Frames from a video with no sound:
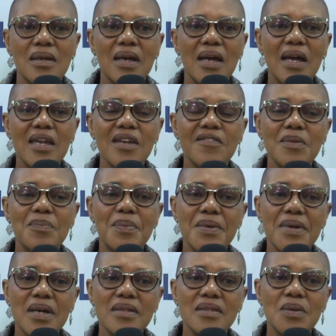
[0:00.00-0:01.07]
I have a
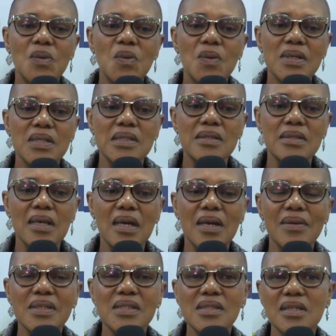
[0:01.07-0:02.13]
brother who was
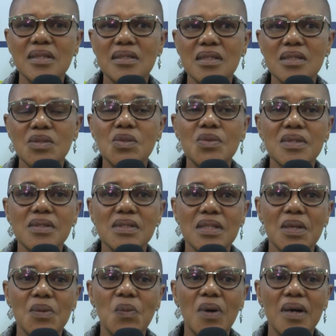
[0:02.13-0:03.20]
arrested in
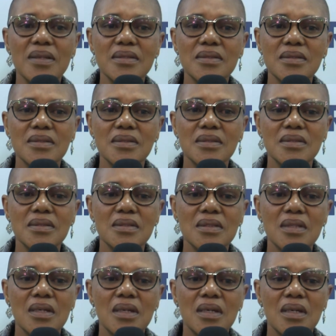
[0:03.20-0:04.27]
2001.
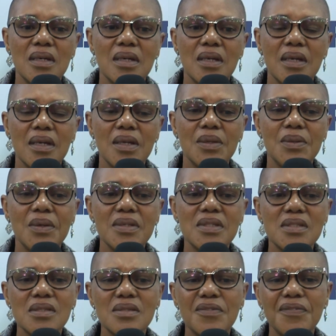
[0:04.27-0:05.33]
You know,
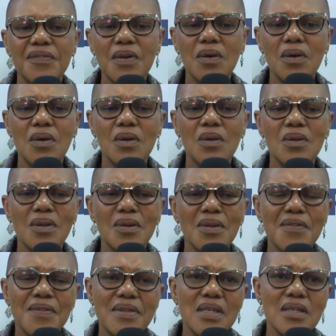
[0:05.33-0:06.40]
it's for a lot of
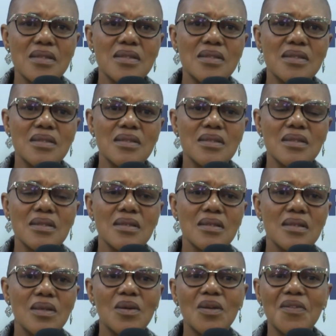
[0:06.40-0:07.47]
things.
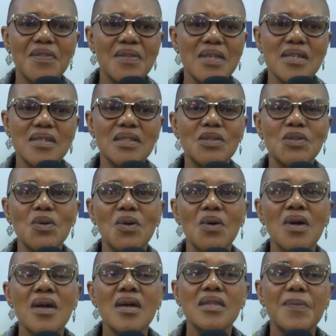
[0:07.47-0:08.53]
So
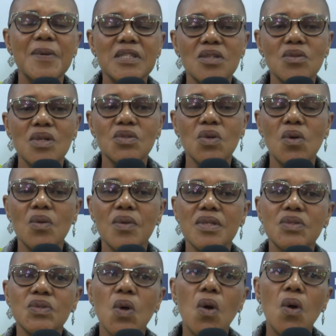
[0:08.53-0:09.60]
the person was
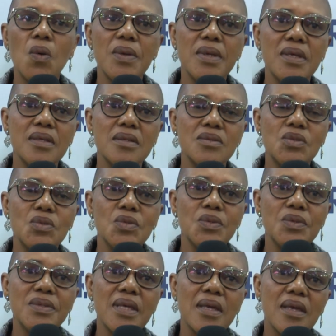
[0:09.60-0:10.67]
always going
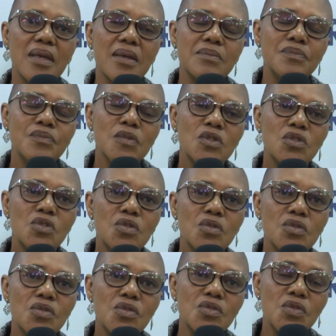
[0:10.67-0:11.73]
to
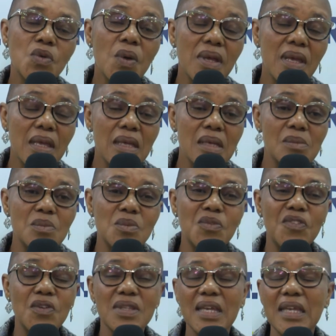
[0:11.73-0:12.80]
him
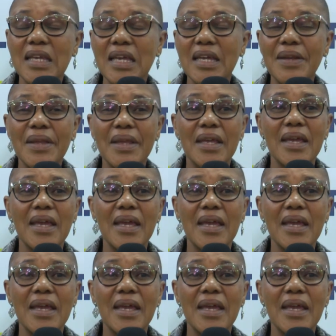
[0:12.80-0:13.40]
for the hearing